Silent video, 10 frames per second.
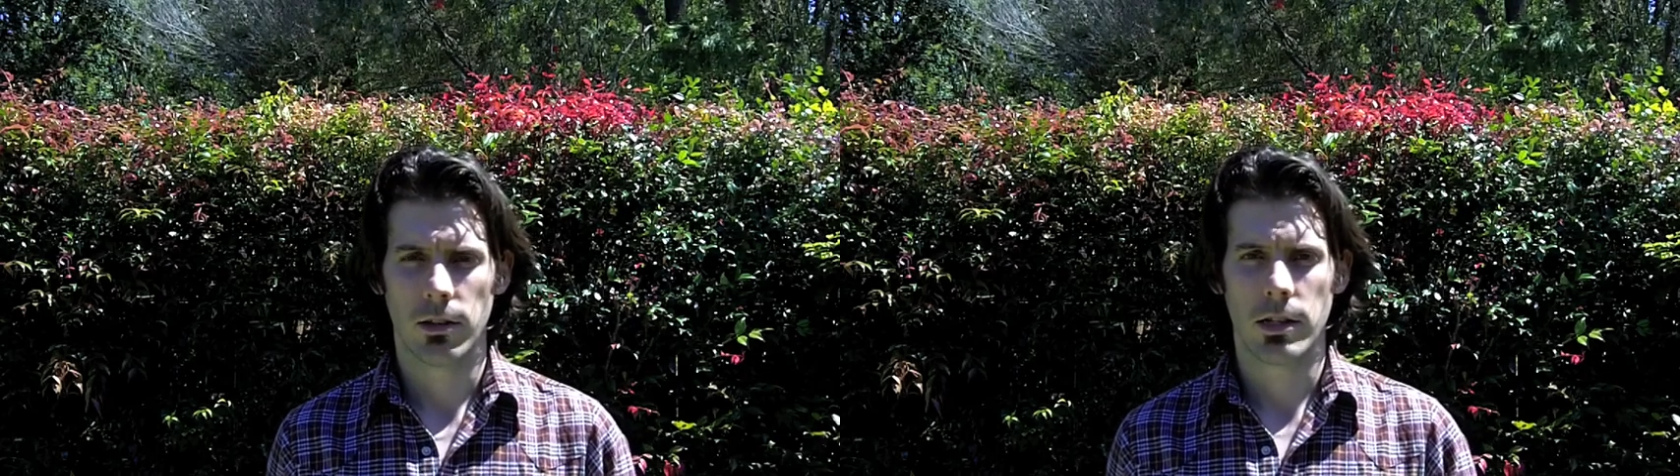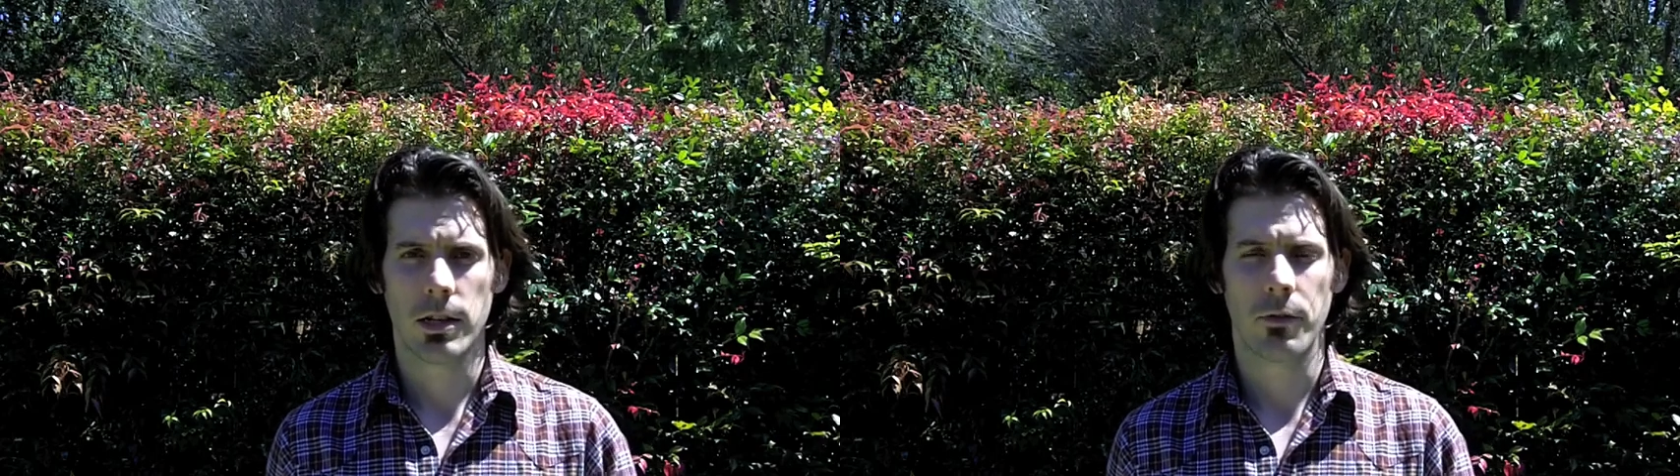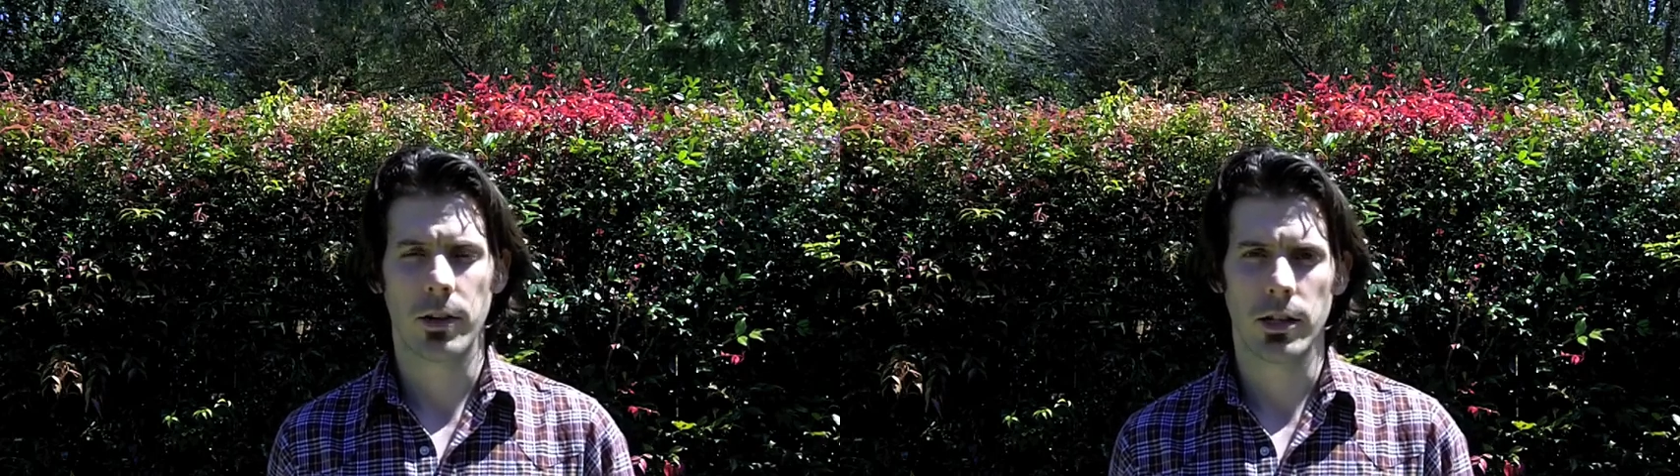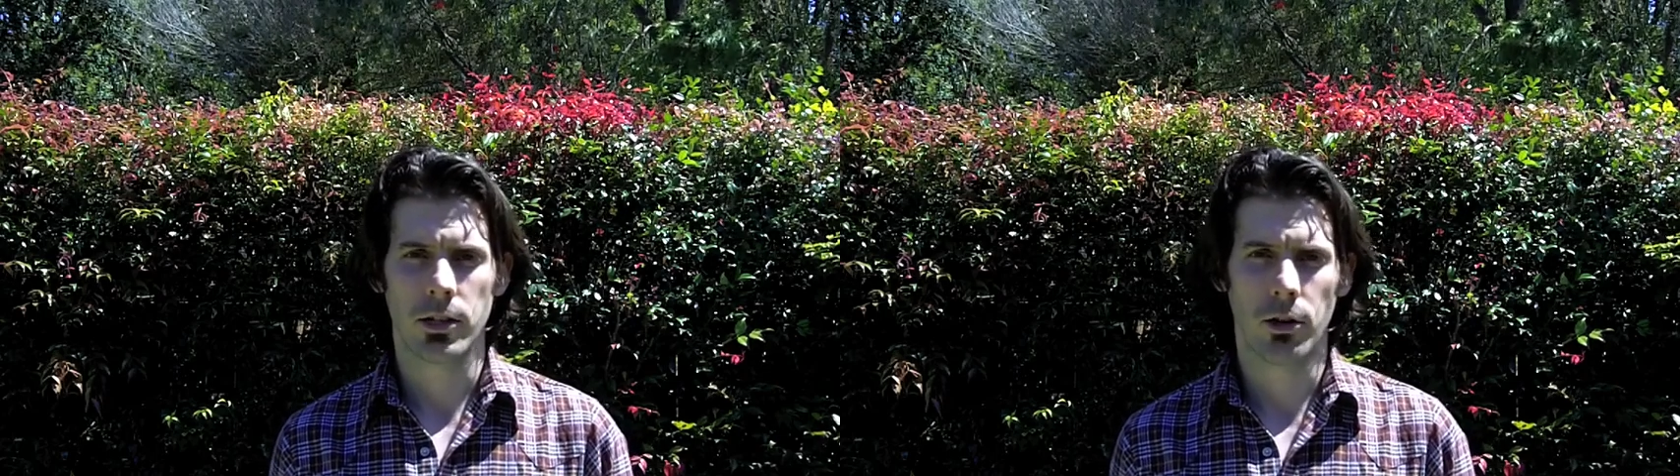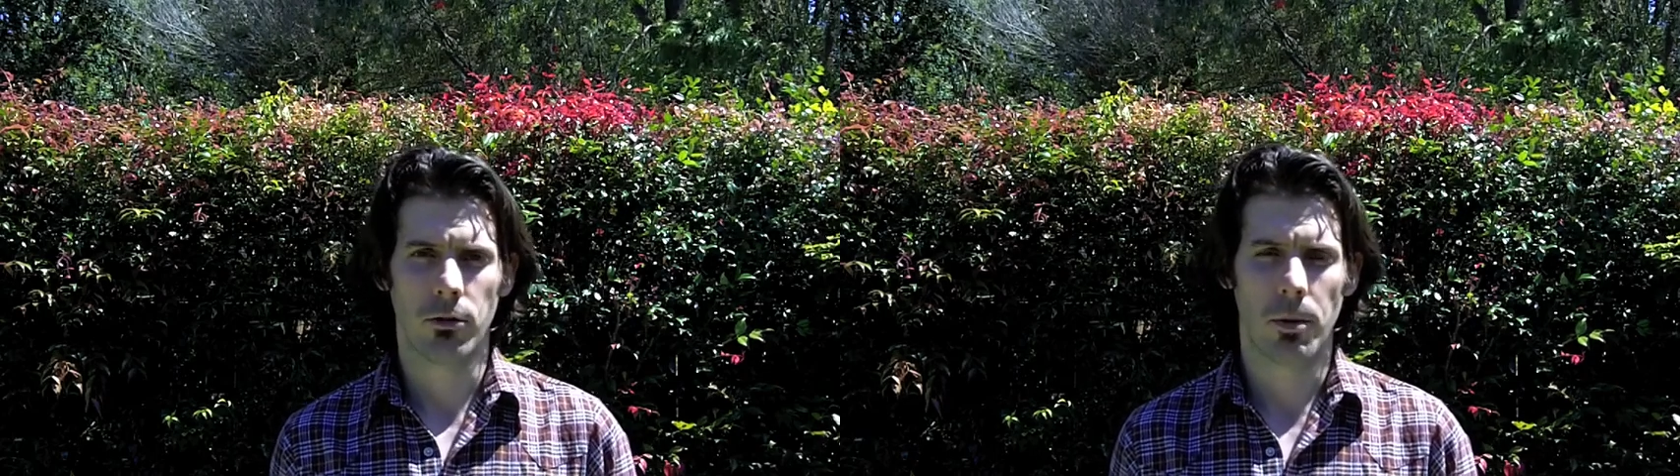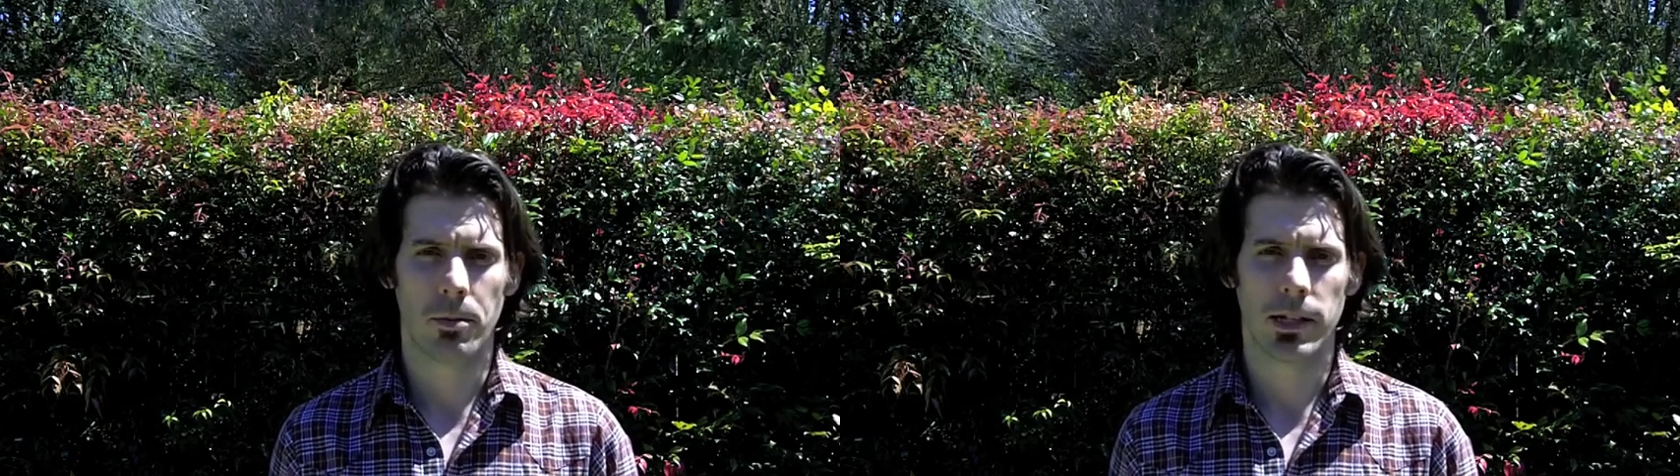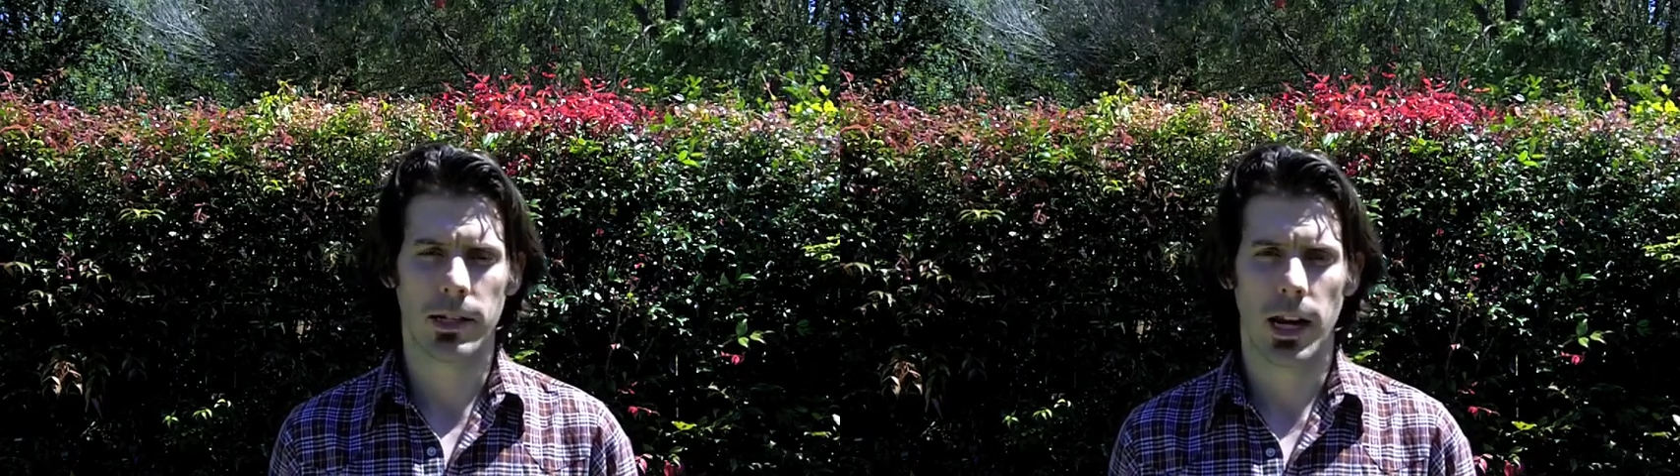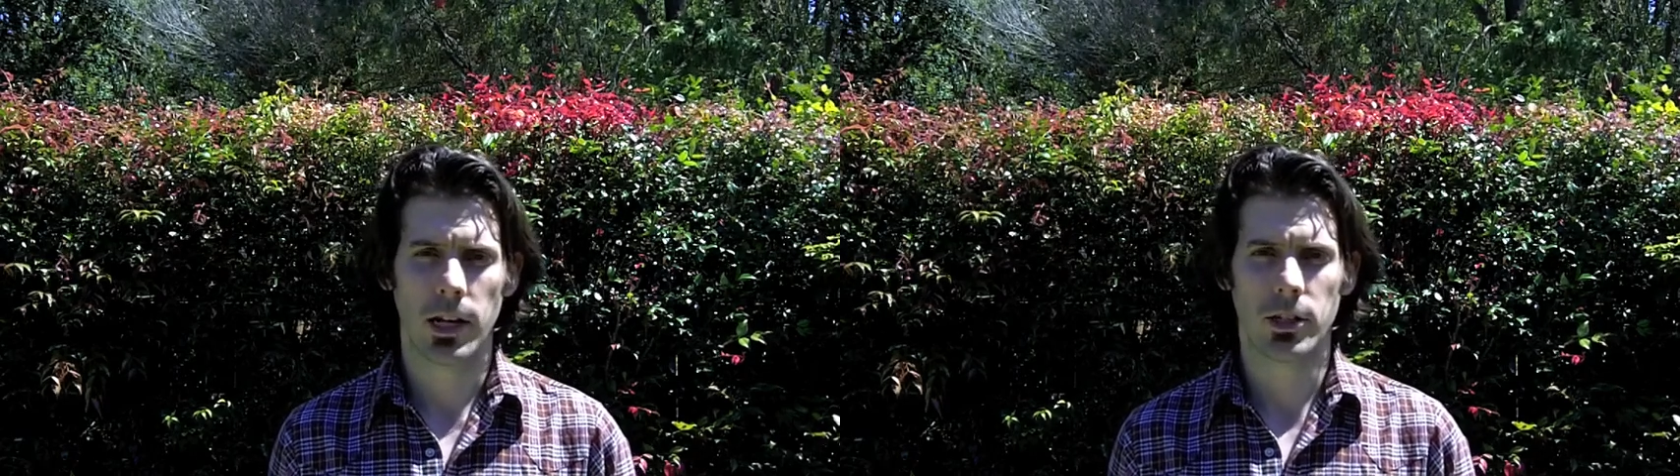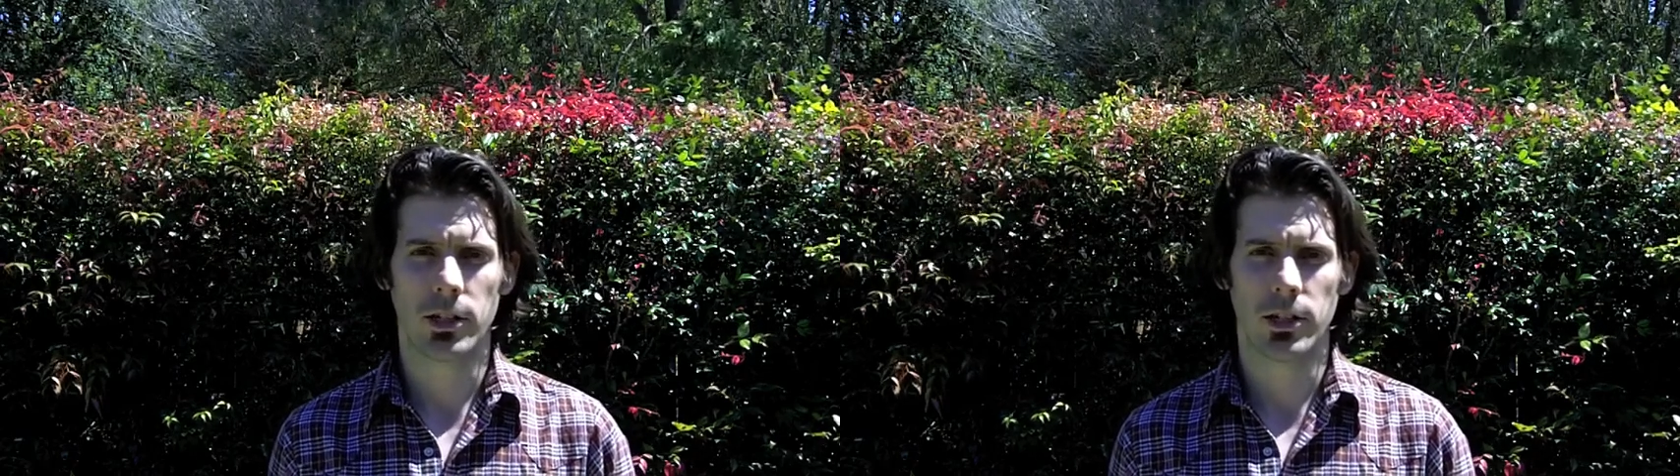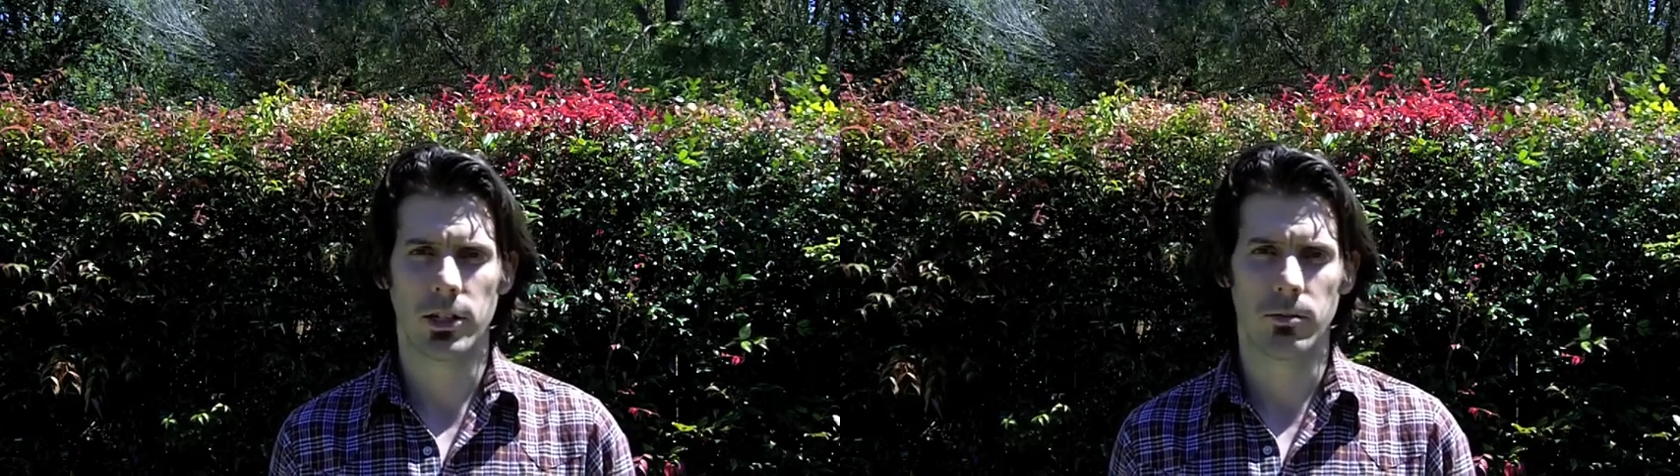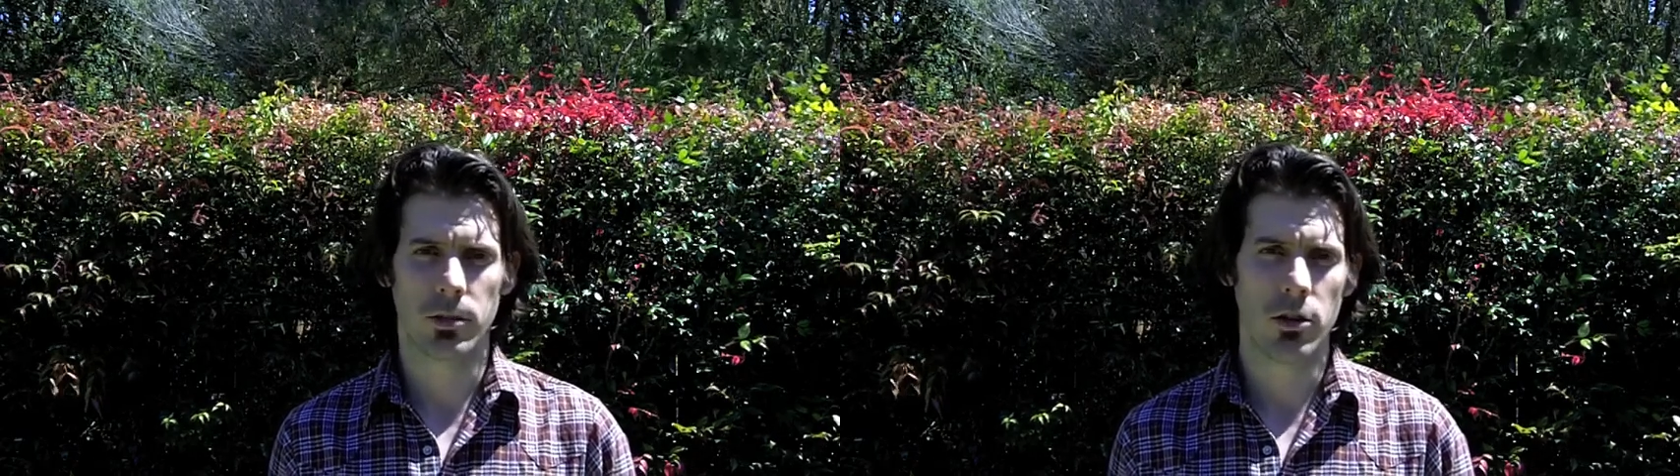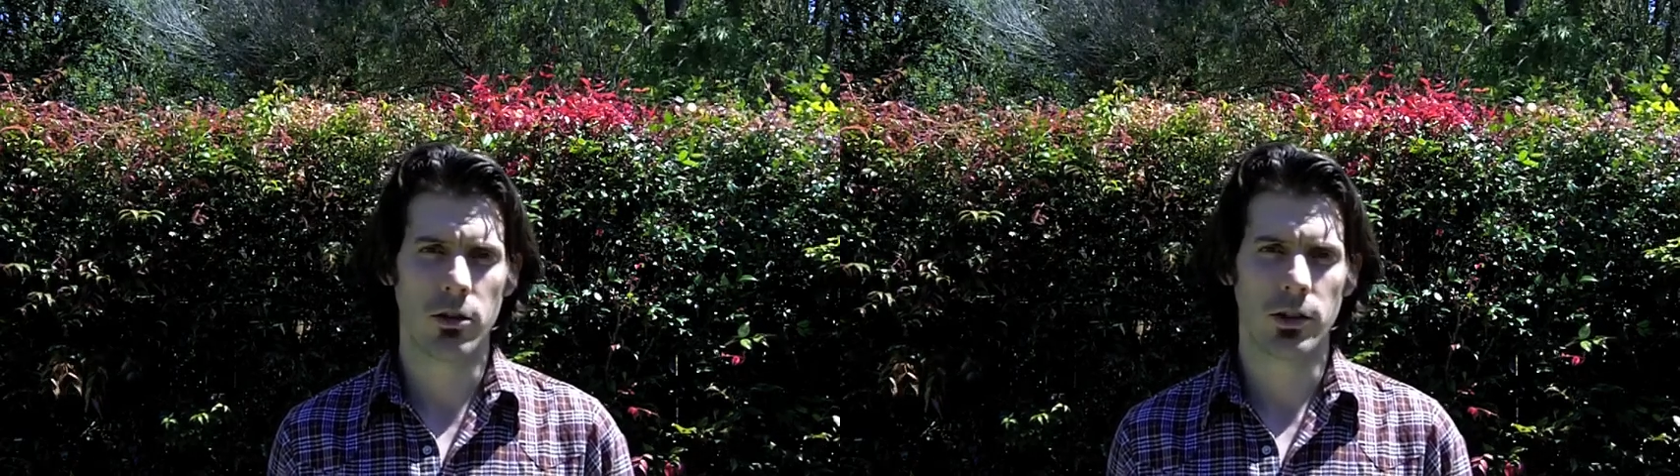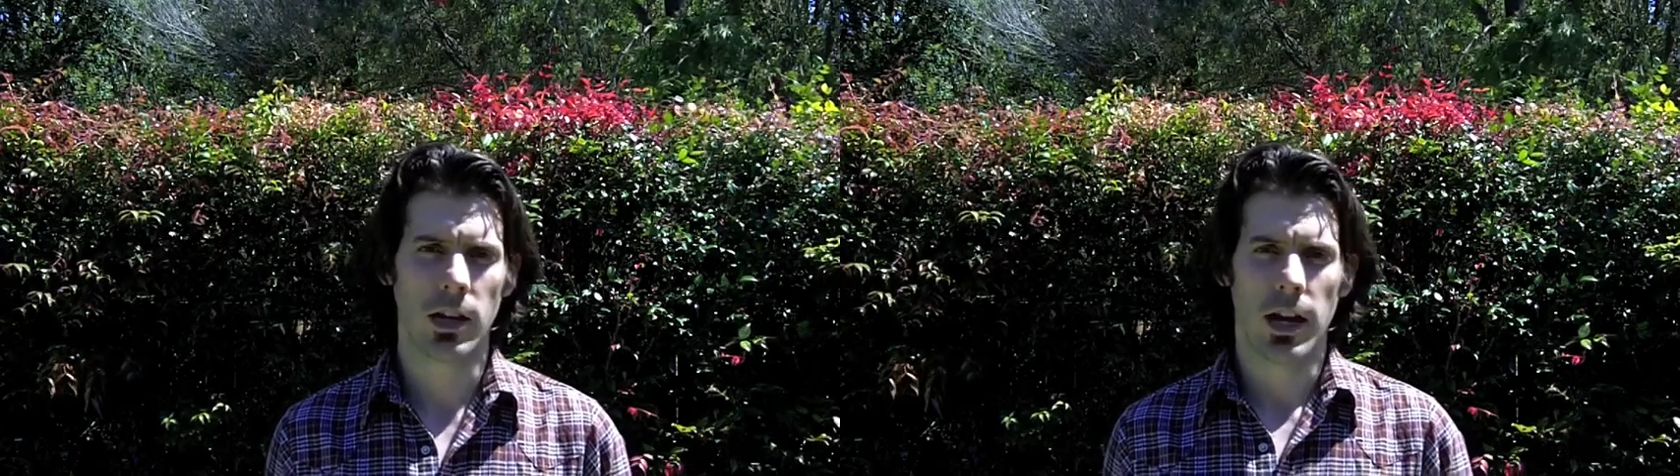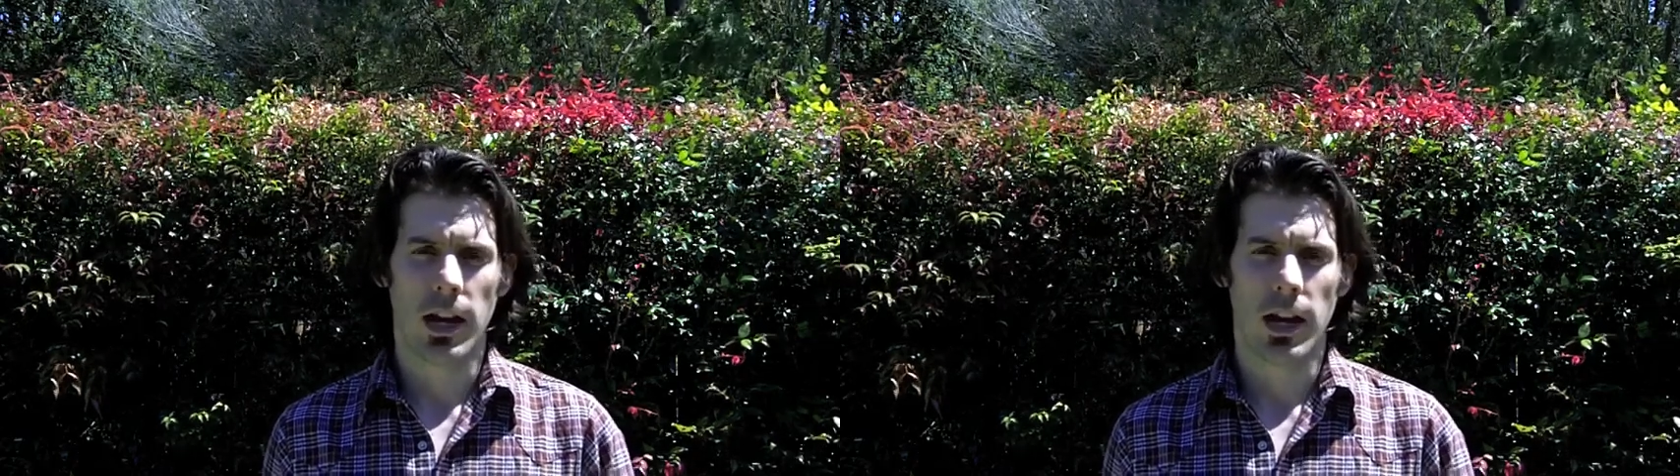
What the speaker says: different internal representation systems use,